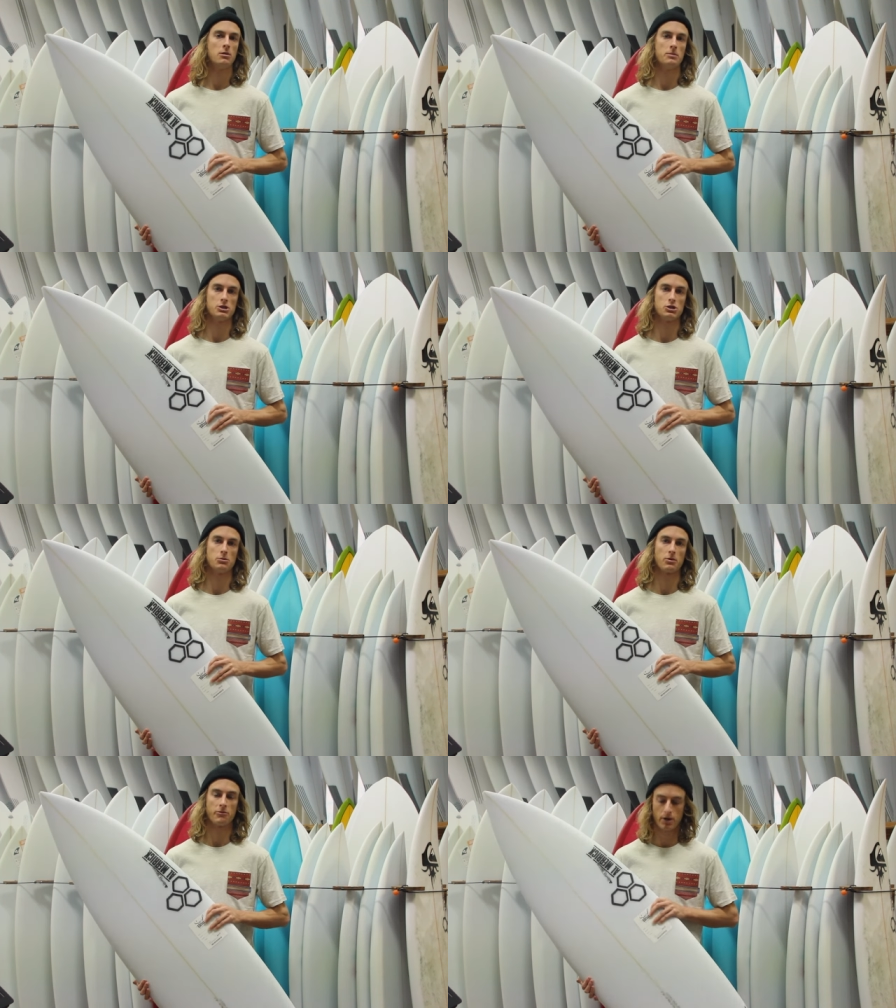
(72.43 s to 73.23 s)
be
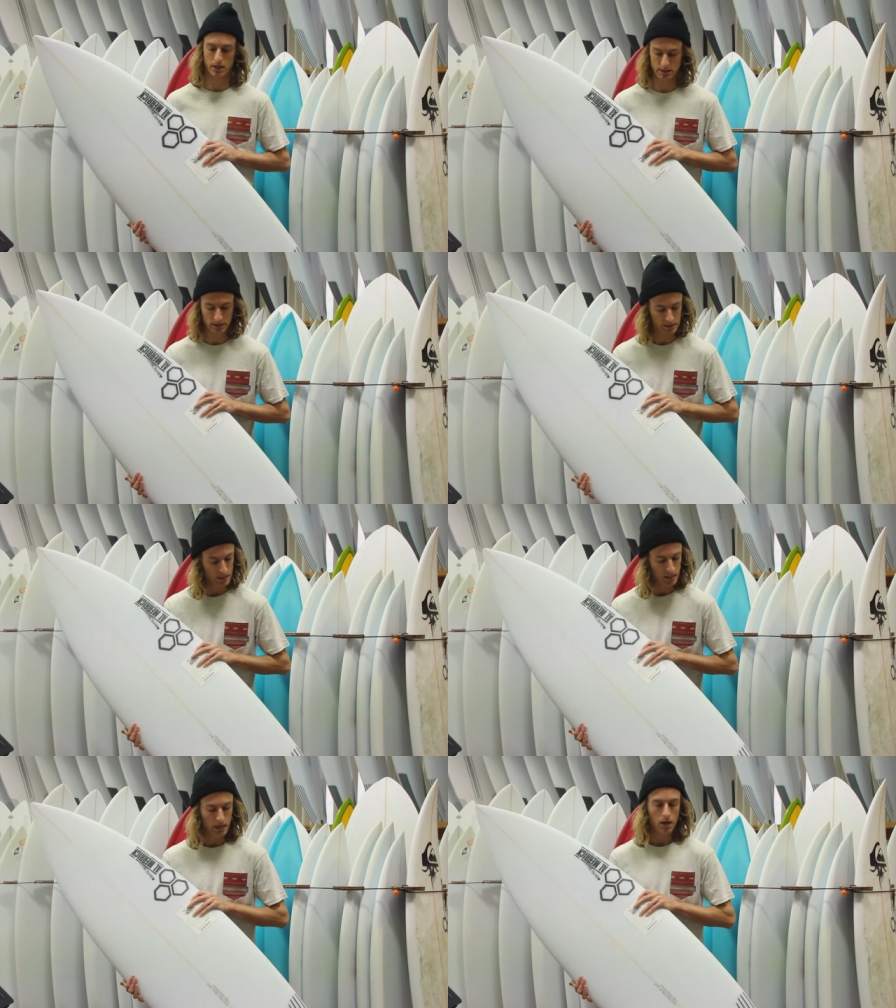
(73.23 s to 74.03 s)
super fun.
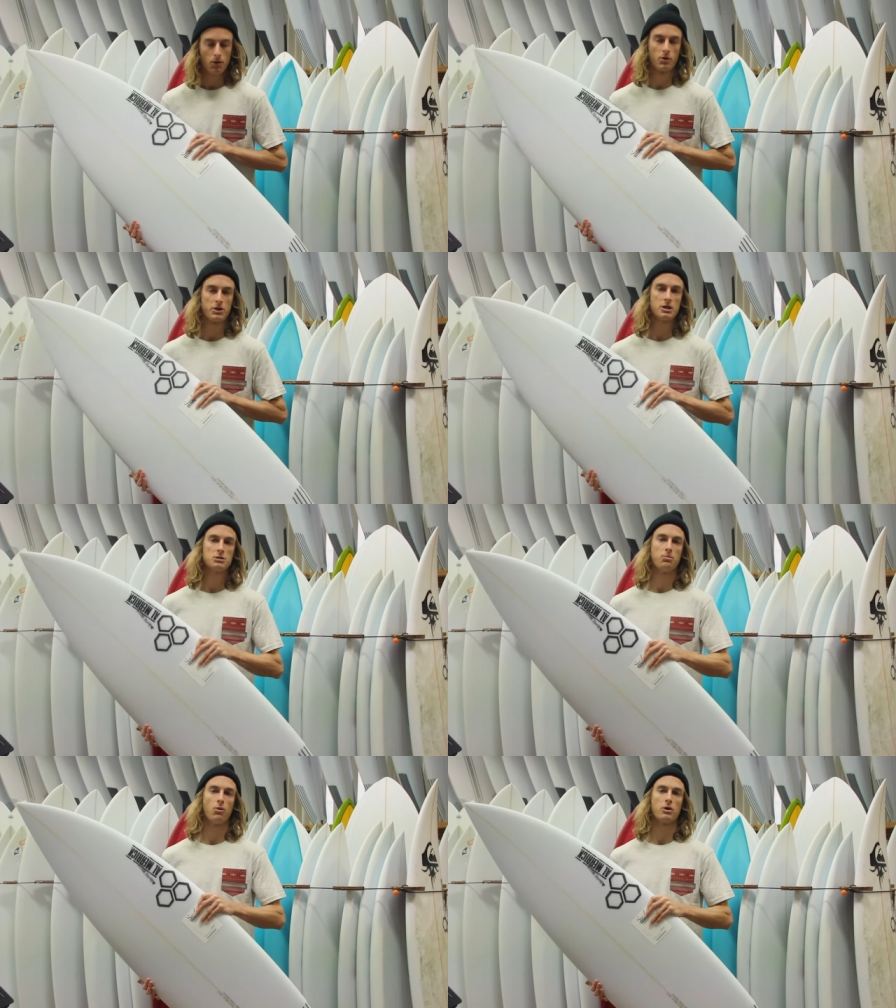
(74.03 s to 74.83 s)
With
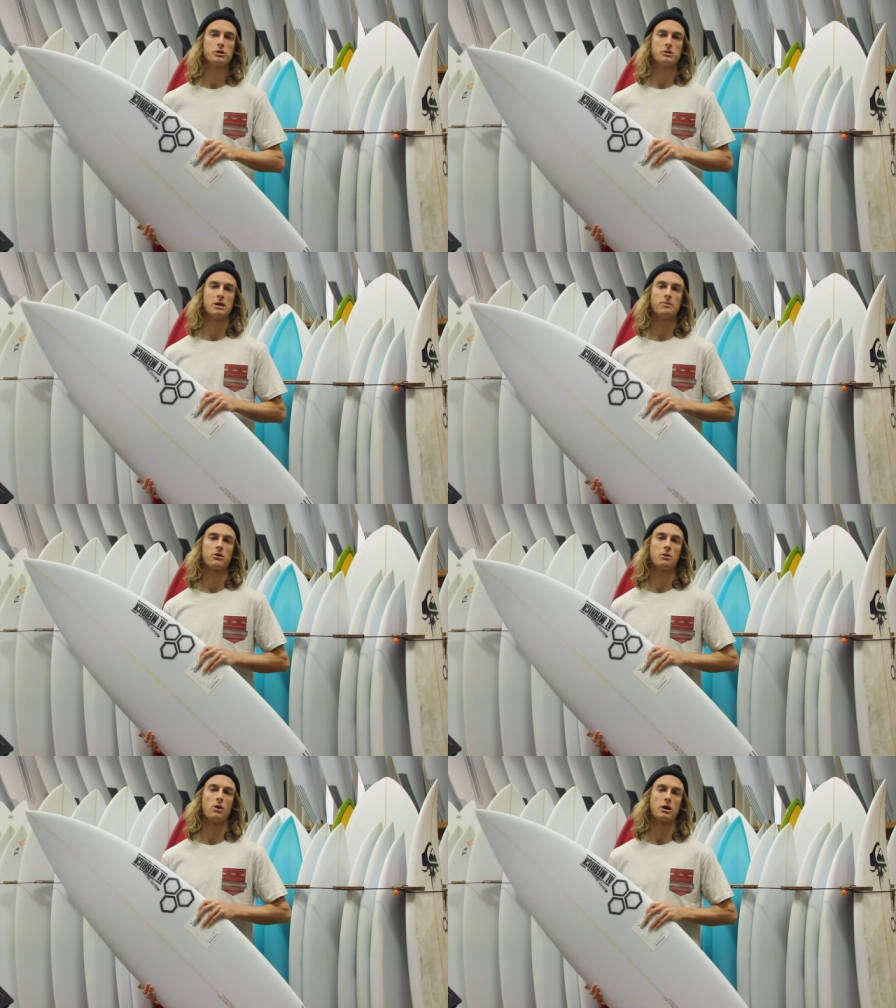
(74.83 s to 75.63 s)
this board, you
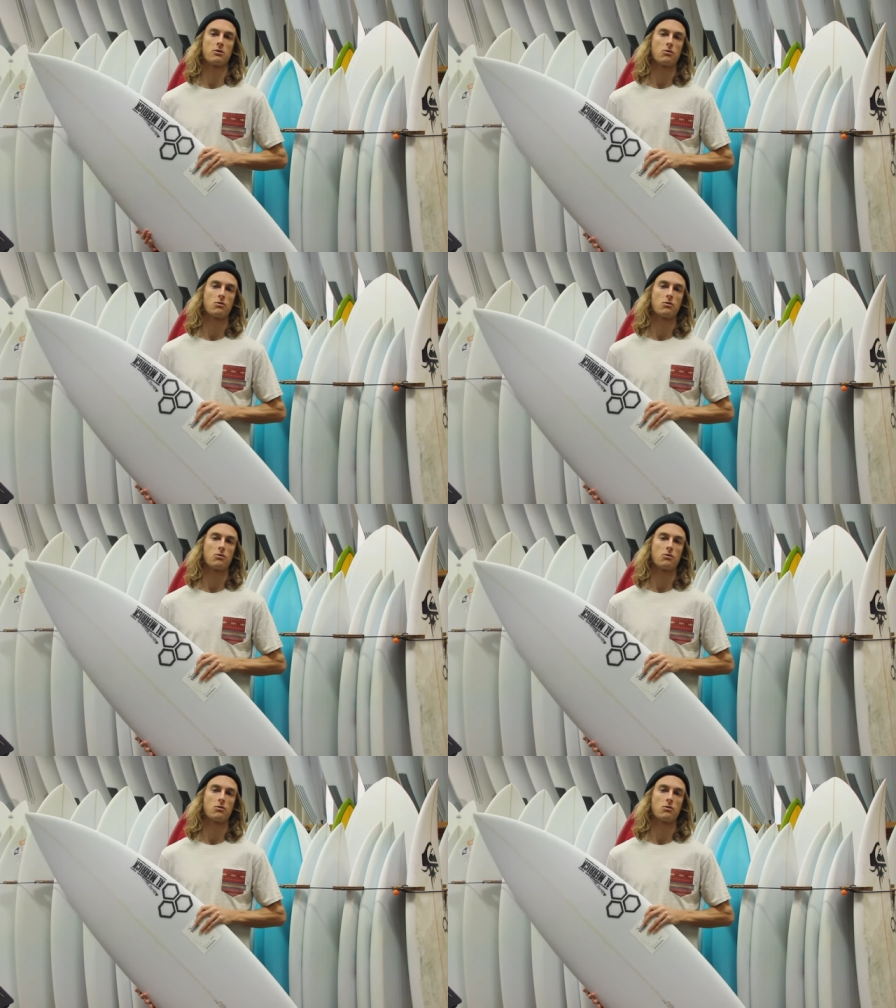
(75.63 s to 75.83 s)
typically want to